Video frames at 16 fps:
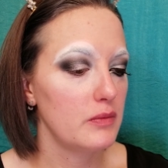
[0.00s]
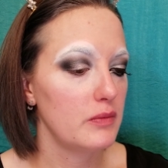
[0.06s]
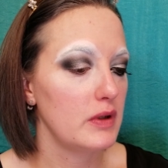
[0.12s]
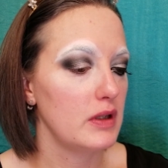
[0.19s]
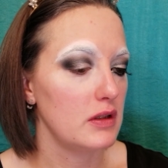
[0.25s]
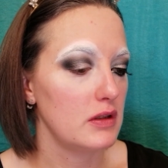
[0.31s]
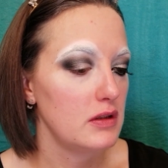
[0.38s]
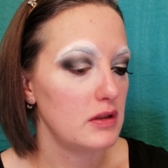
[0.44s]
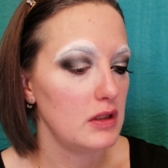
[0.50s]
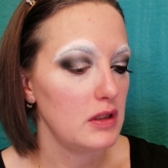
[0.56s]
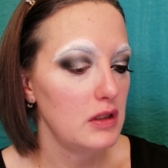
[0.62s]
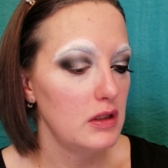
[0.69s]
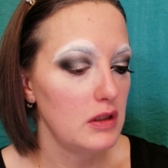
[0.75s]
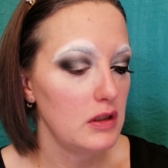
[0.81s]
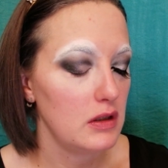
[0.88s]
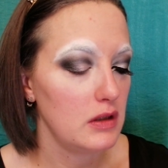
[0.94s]
with
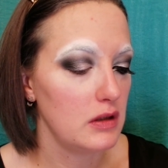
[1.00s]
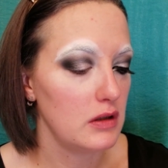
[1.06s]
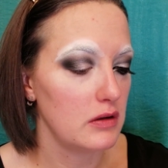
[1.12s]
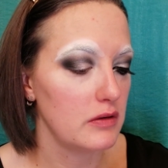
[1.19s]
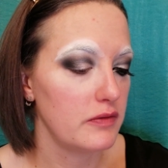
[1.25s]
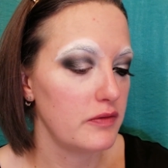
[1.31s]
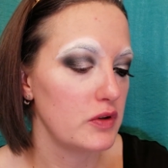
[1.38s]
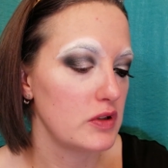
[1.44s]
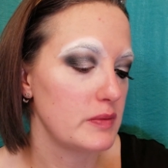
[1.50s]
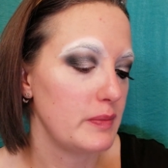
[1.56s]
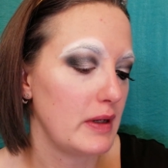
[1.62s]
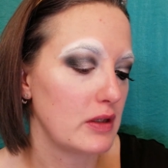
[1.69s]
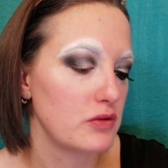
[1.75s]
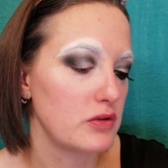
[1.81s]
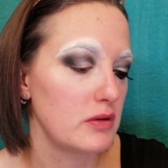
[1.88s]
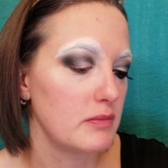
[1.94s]
the Full
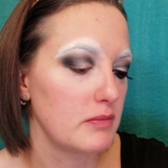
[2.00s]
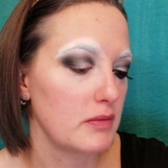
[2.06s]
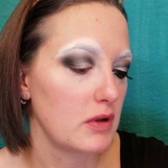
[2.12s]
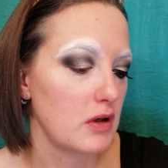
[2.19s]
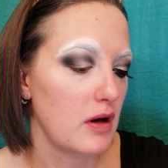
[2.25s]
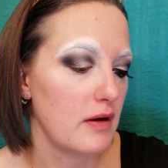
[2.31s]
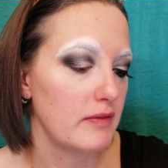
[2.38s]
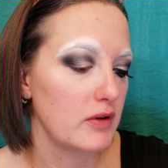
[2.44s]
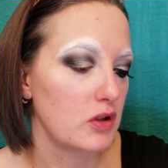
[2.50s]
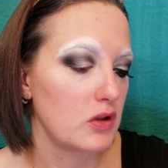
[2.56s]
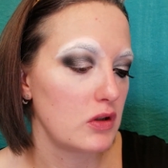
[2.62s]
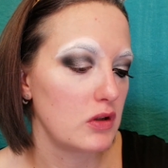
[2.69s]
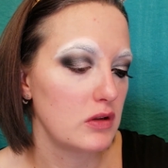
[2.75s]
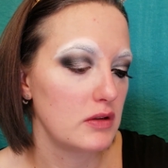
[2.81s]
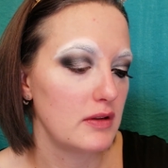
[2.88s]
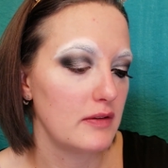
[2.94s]
Spectrum
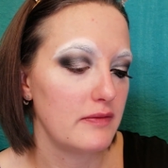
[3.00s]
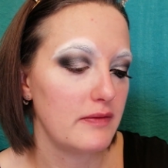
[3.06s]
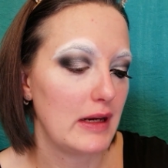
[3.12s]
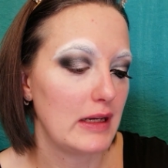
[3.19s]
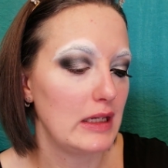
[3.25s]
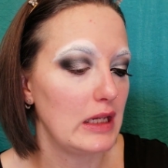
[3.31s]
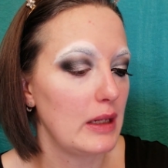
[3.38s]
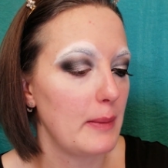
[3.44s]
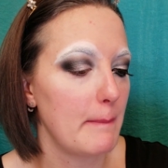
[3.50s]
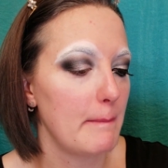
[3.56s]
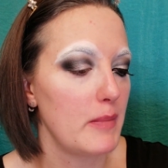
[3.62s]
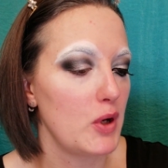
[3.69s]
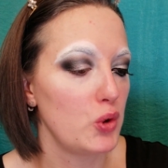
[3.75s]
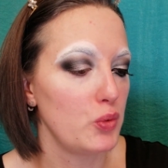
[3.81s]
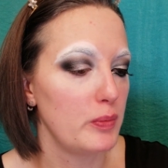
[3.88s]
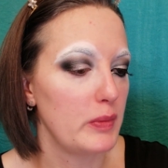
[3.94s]
CoverGirl Defining
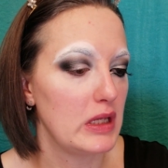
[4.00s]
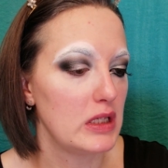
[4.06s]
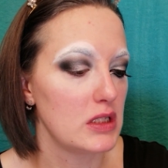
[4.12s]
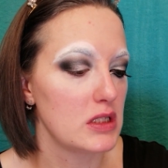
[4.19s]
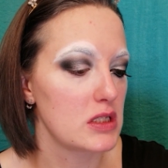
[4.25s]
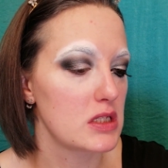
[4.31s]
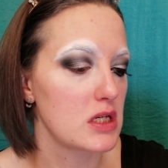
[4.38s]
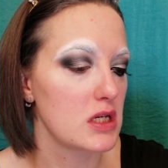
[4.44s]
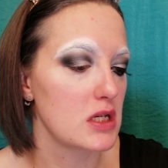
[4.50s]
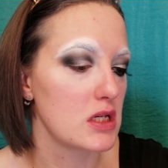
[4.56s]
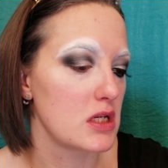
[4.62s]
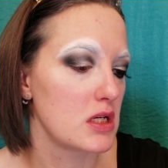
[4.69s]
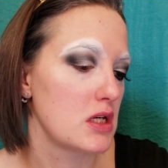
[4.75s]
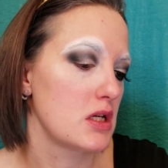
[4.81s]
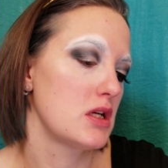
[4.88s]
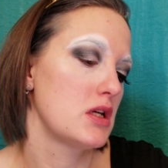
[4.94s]
Moment
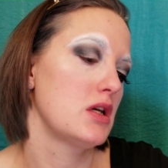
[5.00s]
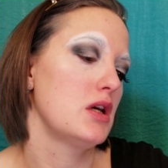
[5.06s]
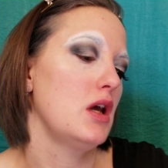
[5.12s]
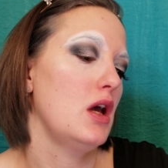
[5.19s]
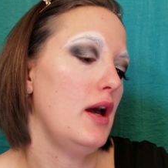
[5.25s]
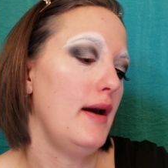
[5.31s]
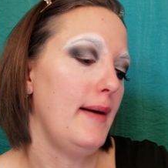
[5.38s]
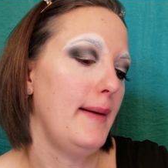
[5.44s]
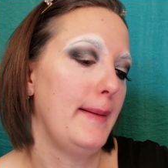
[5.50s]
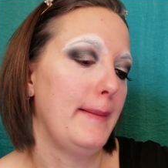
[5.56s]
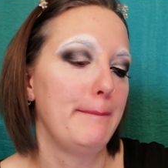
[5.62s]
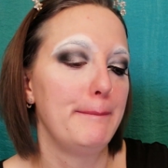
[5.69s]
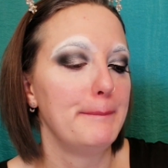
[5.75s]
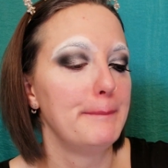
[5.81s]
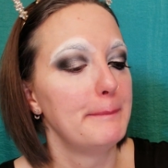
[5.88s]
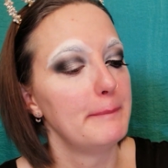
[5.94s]

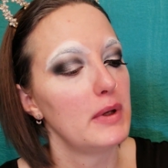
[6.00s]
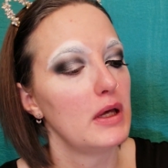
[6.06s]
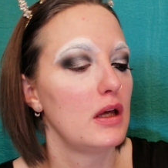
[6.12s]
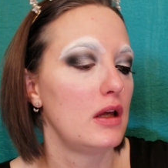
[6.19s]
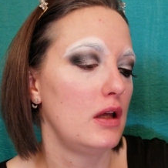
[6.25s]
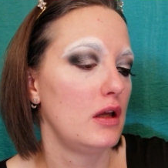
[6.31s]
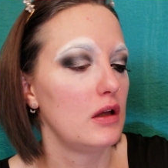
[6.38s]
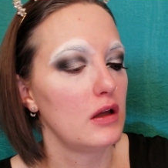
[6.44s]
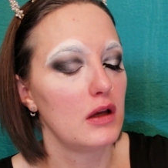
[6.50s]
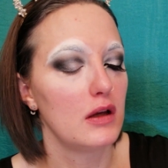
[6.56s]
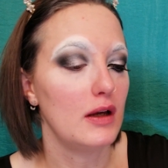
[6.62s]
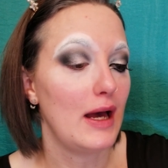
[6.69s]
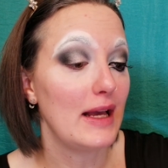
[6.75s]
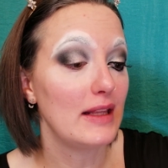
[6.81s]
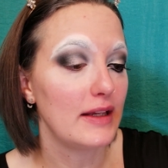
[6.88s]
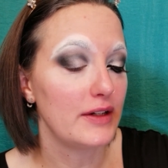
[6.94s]

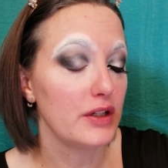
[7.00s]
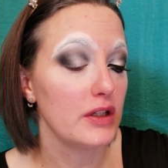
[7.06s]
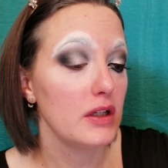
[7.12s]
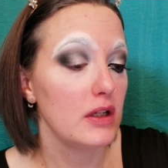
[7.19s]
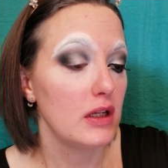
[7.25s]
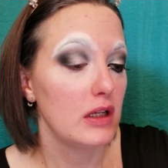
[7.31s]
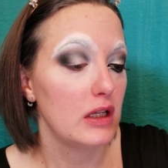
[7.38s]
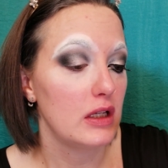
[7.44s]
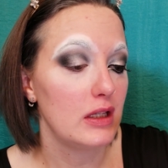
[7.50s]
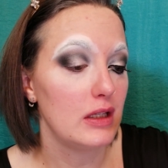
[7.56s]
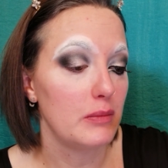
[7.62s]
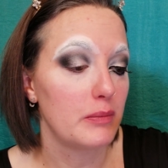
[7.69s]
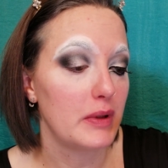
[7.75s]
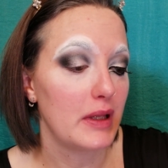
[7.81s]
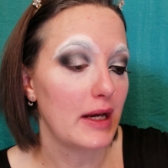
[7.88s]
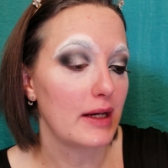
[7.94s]
eyeliner in
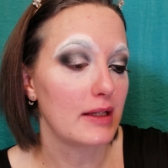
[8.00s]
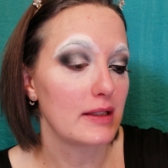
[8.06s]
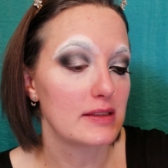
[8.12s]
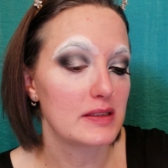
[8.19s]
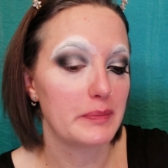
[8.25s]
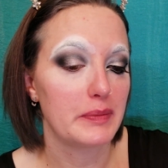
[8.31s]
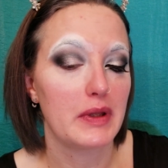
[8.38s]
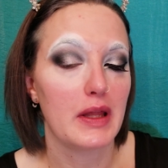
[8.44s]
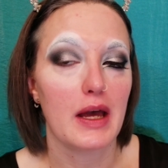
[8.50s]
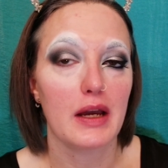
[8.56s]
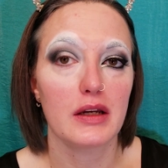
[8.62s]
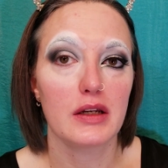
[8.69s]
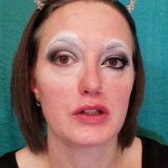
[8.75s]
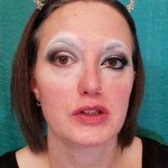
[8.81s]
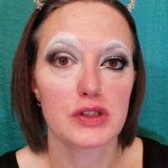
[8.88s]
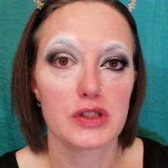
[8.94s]
Blackest Black,
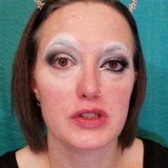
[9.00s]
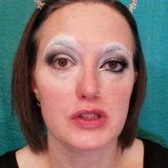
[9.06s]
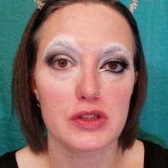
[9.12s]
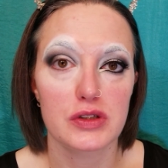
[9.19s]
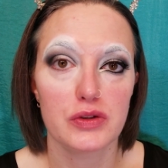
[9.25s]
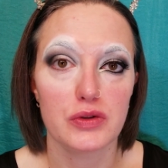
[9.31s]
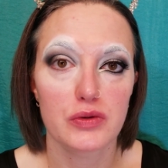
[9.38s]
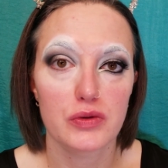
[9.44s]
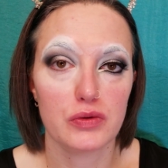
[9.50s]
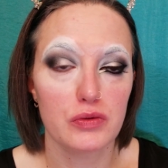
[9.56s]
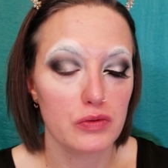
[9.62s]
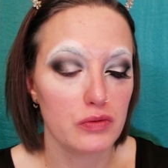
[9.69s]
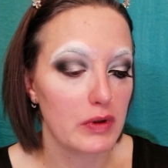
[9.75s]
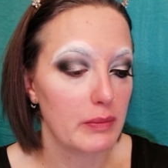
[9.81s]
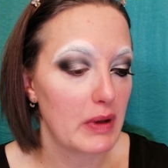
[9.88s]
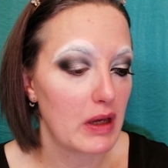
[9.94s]
and just to
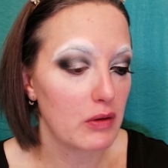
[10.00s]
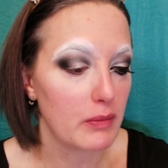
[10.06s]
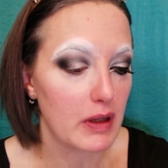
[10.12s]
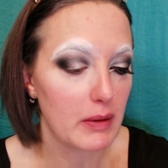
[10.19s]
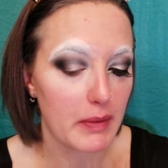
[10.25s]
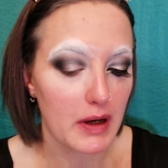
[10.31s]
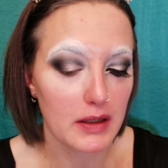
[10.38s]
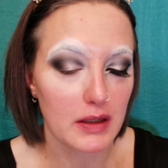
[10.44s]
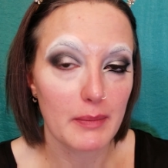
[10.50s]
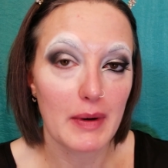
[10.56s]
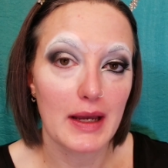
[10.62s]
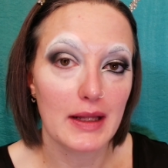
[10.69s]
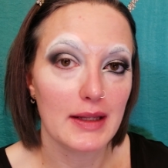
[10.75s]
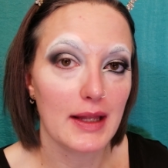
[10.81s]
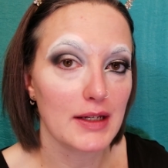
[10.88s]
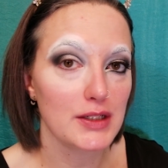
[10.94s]
rim out my bottom
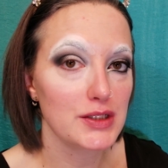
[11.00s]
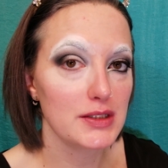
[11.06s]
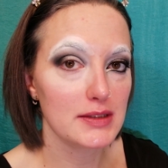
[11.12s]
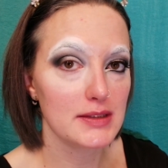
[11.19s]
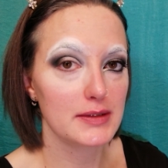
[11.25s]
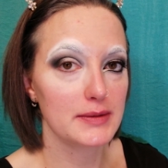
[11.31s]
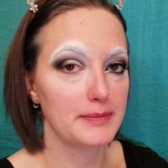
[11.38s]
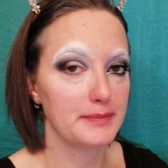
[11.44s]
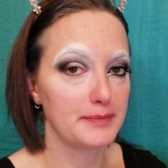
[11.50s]
eyelashes.